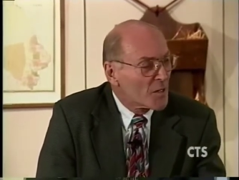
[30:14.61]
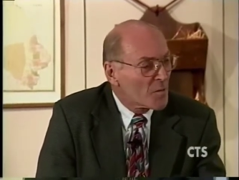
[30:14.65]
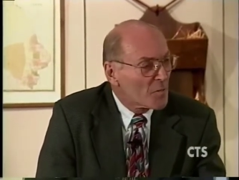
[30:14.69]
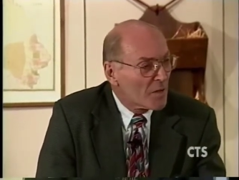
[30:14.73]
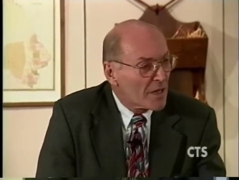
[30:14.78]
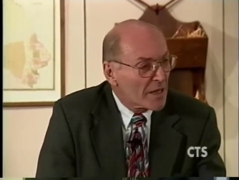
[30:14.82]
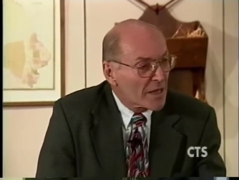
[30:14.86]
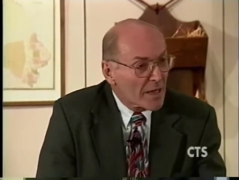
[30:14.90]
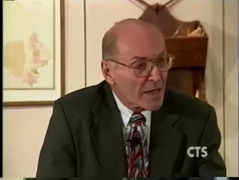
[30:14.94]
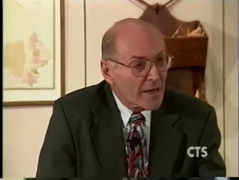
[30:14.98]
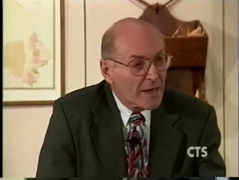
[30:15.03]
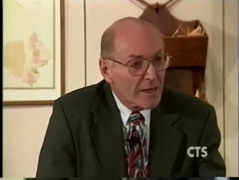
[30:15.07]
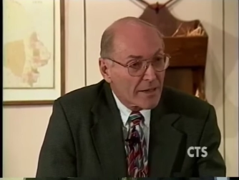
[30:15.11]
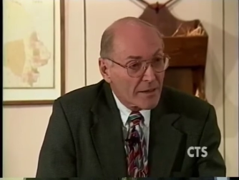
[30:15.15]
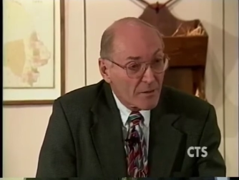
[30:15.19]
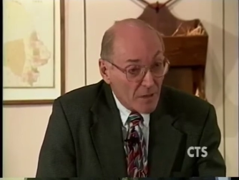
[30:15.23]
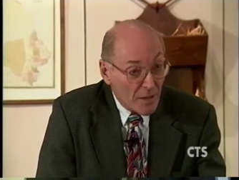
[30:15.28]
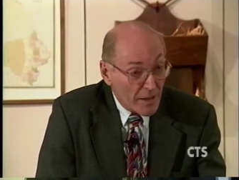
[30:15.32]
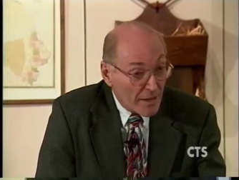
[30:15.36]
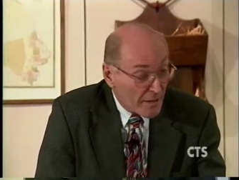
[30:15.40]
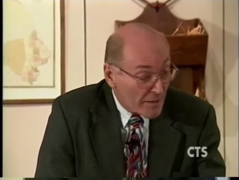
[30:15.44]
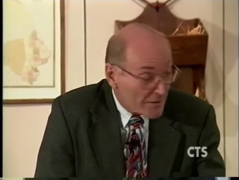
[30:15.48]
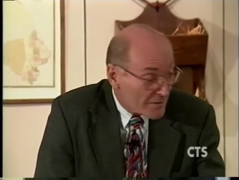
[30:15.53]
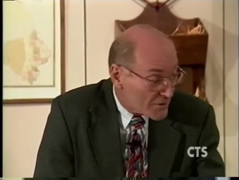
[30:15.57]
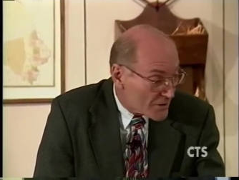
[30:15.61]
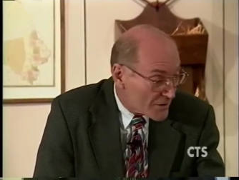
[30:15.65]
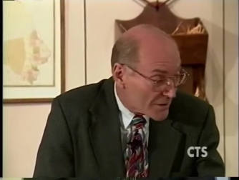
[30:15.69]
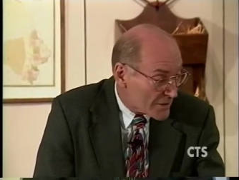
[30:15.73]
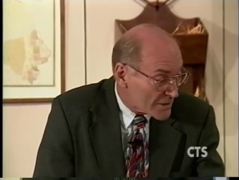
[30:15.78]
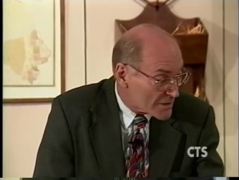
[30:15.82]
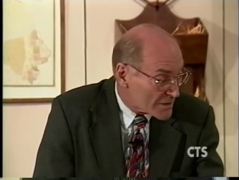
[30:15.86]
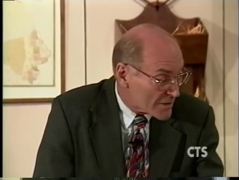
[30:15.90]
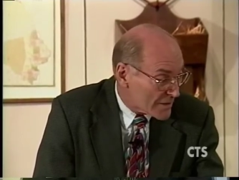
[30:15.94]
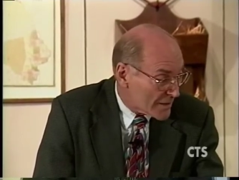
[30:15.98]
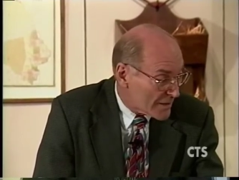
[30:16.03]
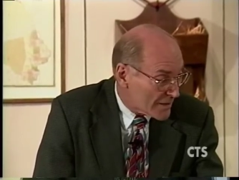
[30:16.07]
But I, I, took
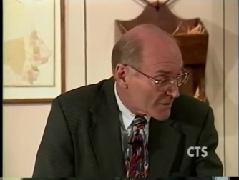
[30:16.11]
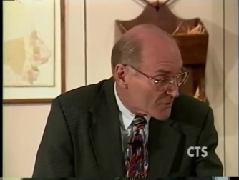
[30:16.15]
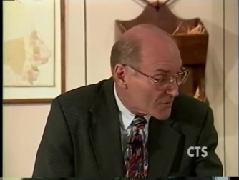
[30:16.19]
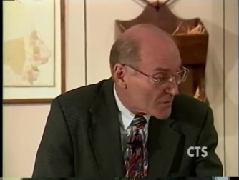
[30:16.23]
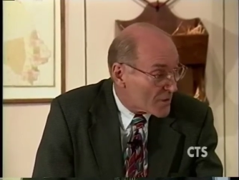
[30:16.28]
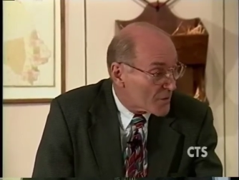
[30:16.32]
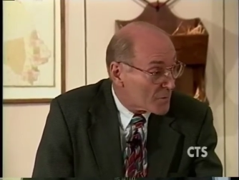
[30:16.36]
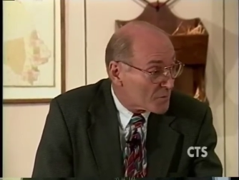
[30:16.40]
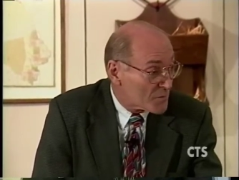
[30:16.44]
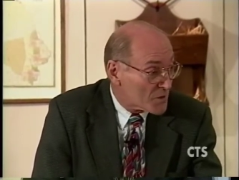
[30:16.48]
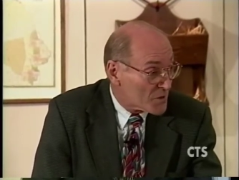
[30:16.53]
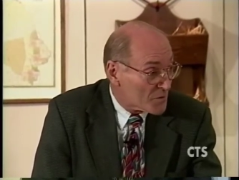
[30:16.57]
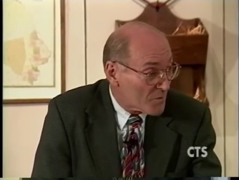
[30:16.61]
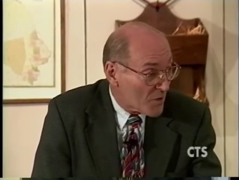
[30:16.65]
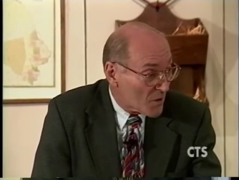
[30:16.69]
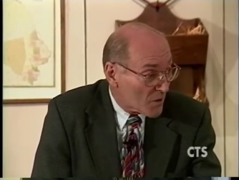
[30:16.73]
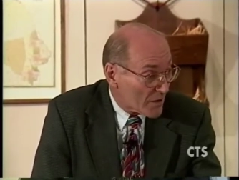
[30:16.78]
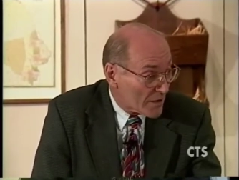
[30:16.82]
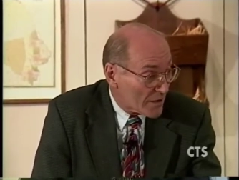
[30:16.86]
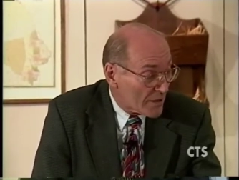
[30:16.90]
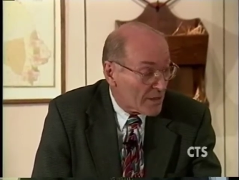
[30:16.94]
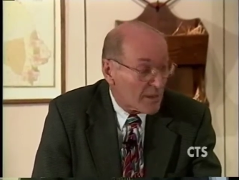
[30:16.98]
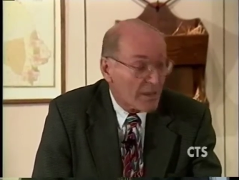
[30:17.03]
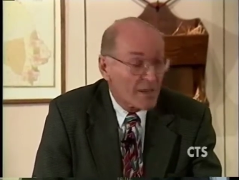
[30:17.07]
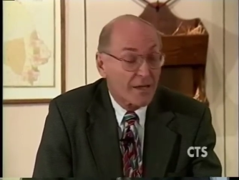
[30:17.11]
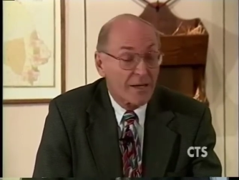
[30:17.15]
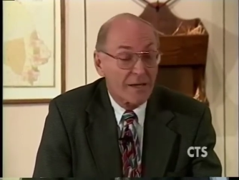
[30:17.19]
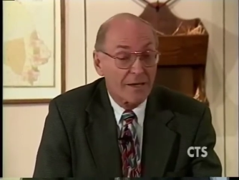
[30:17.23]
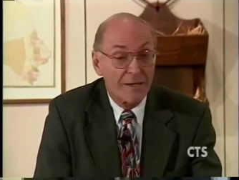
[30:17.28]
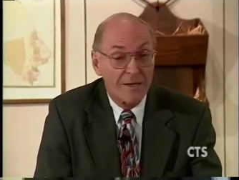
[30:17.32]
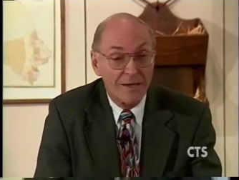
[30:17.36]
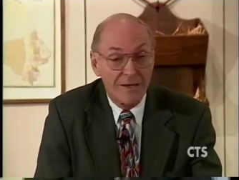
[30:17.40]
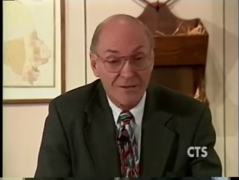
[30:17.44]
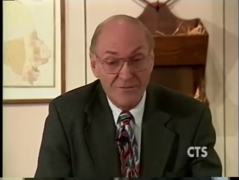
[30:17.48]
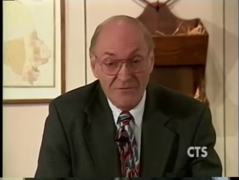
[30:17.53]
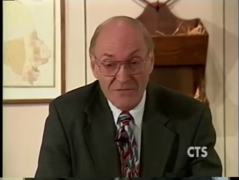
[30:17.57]
a side trip to
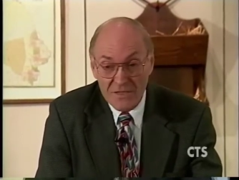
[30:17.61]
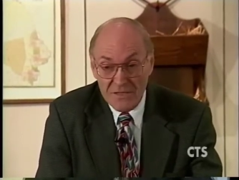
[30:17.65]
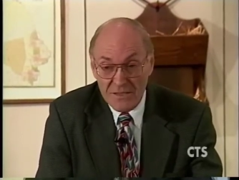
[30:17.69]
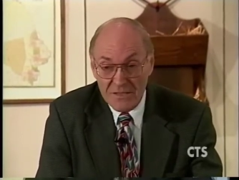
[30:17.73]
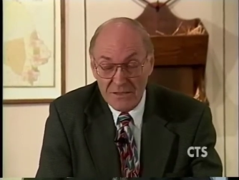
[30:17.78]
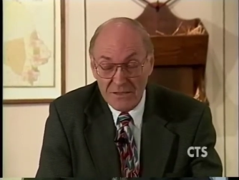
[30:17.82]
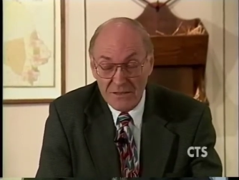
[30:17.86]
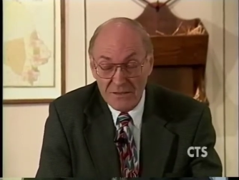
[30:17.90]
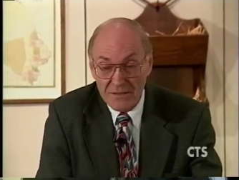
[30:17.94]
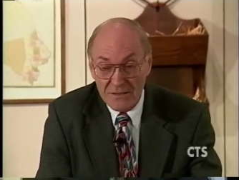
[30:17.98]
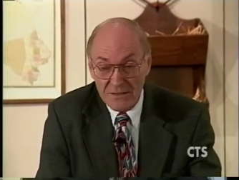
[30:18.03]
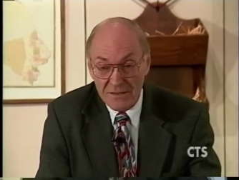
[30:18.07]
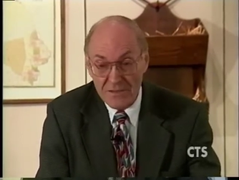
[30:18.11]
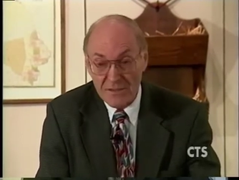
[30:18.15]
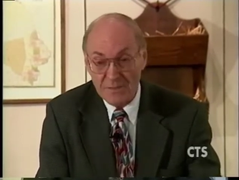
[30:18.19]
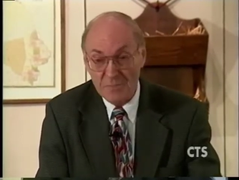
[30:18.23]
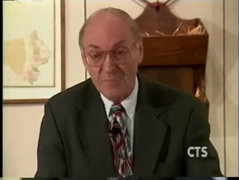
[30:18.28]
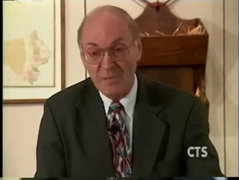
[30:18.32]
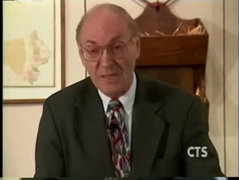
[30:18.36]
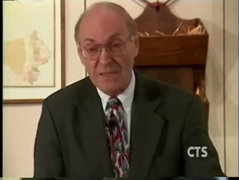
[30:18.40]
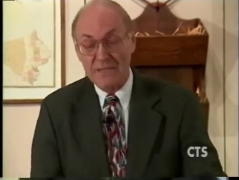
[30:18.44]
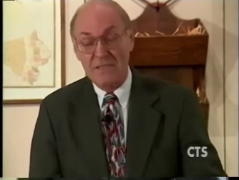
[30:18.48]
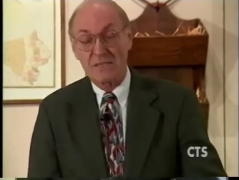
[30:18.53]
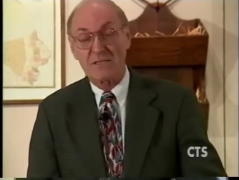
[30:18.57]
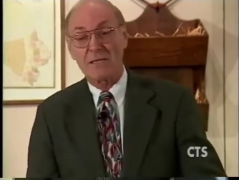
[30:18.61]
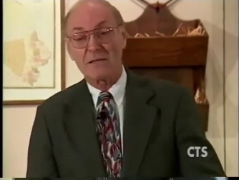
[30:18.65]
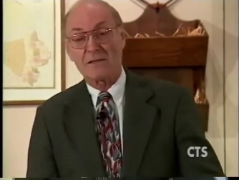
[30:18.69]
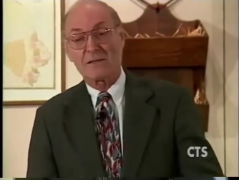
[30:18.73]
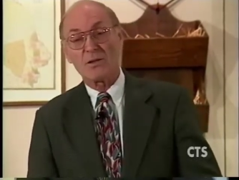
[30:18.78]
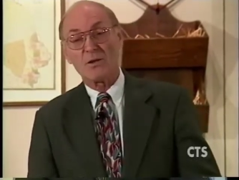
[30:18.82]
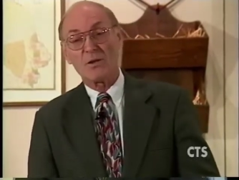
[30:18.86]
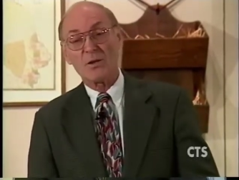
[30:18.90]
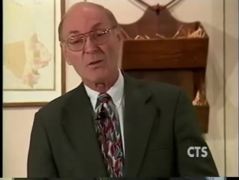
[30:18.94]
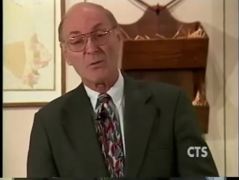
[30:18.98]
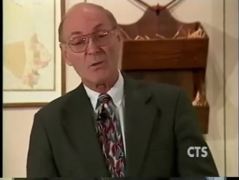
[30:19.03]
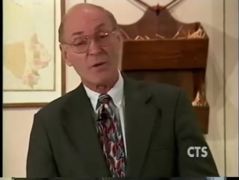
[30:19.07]
Molokai and visited this place. And the
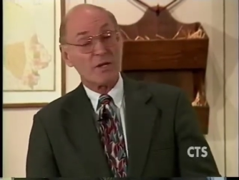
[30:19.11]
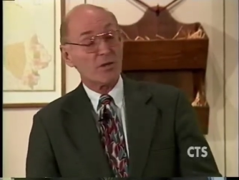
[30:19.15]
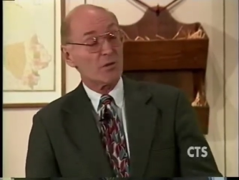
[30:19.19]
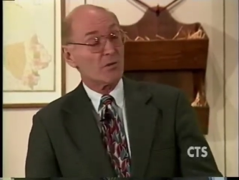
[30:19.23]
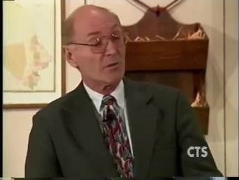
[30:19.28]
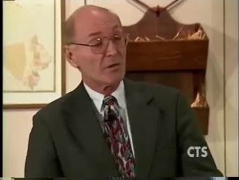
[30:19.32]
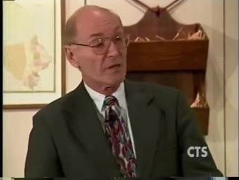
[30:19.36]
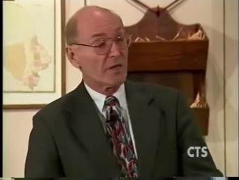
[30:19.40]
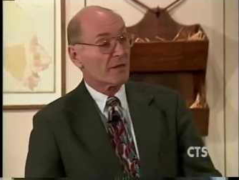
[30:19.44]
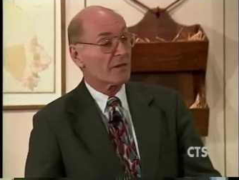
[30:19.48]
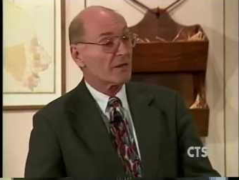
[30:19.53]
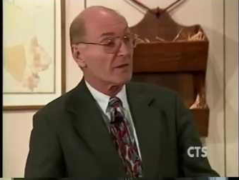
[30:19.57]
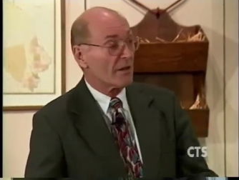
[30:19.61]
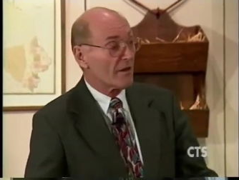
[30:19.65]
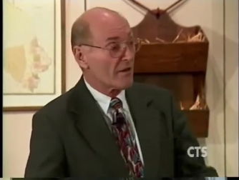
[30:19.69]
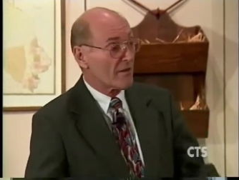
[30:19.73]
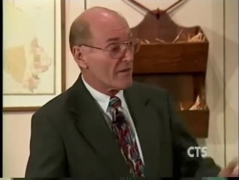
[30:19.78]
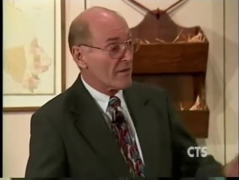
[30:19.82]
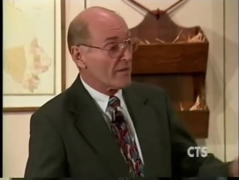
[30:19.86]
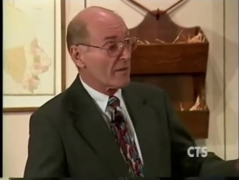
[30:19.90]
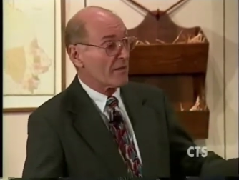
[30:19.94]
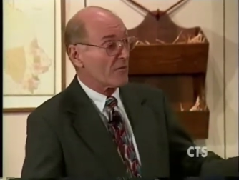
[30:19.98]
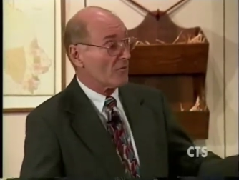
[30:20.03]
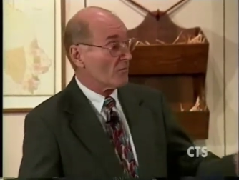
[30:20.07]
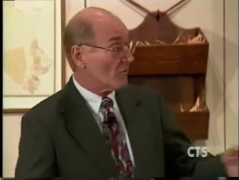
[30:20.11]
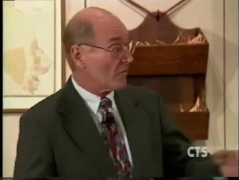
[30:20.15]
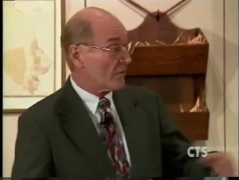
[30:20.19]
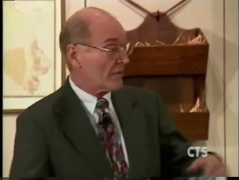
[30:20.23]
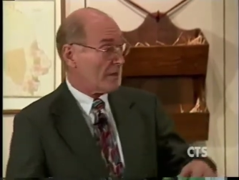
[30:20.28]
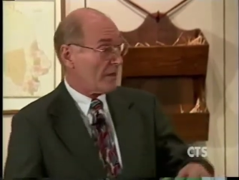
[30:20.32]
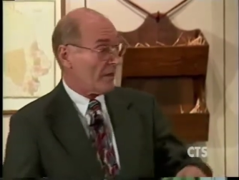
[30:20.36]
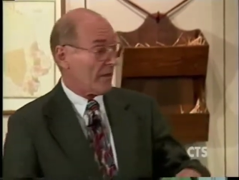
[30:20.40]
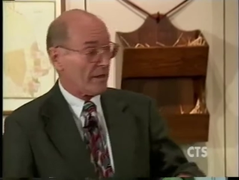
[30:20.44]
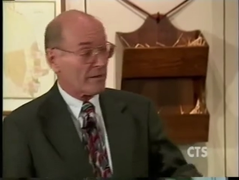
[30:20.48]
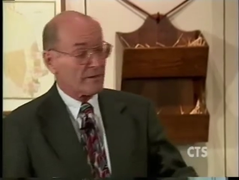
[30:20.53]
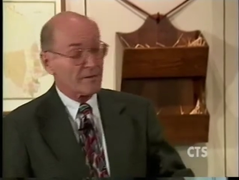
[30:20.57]
only way you can get there then or
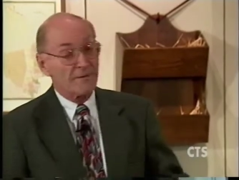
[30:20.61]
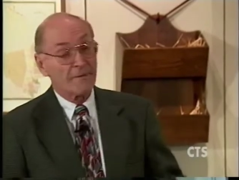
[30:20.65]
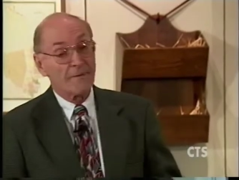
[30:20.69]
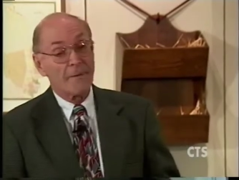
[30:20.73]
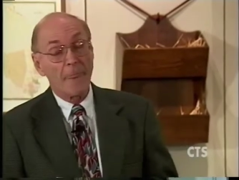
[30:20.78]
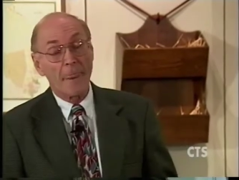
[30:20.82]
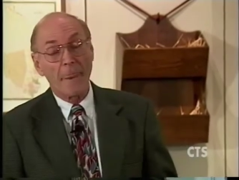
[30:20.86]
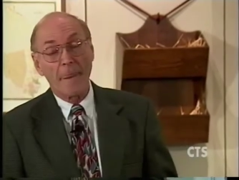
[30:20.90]
yet